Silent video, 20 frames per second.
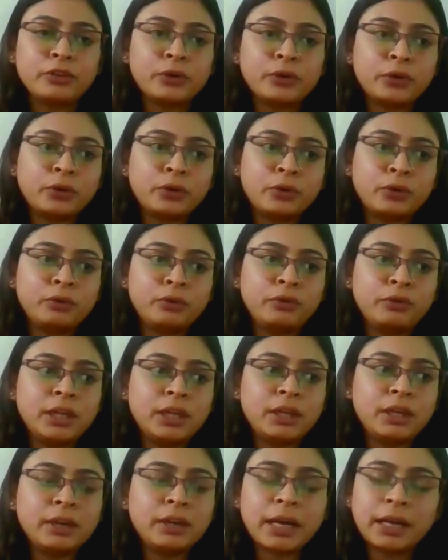So
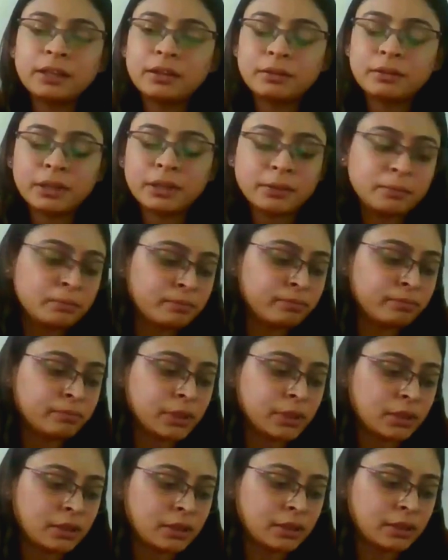we run
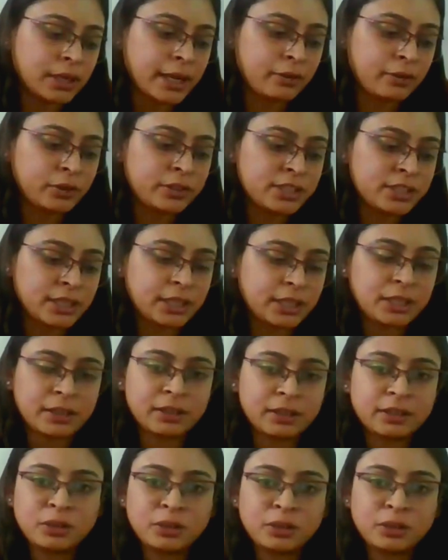I would say